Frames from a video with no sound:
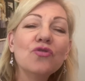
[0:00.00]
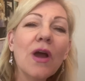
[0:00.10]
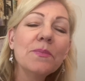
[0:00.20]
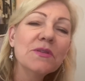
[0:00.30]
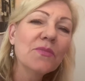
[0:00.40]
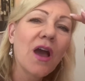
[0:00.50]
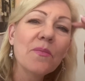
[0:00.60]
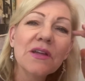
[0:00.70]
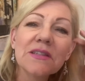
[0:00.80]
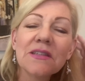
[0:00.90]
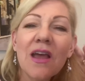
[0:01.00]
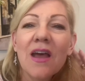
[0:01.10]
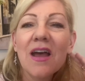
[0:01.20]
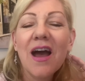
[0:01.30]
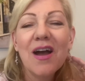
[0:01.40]
Drop some comments
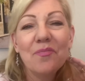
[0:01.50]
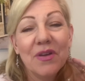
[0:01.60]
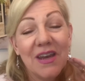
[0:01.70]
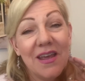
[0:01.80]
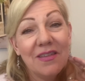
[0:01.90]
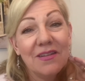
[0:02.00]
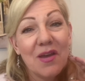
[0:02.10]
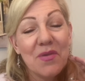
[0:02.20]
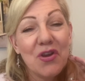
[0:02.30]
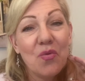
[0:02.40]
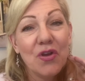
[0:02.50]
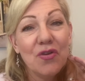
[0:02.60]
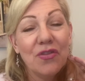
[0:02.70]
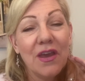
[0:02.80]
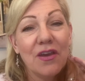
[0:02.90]
beneath and let me know what
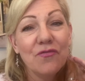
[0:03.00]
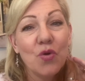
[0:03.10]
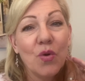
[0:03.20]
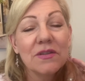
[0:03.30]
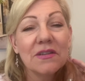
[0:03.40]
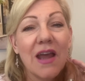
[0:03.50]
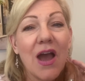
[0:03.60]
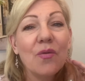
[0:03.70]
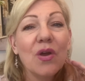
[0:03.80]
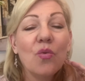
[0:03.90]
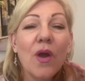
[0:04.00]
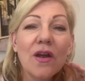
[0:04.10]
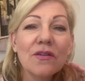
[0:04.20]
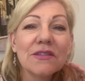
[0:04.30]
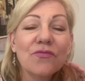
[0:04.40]
you think of yours and how it wears.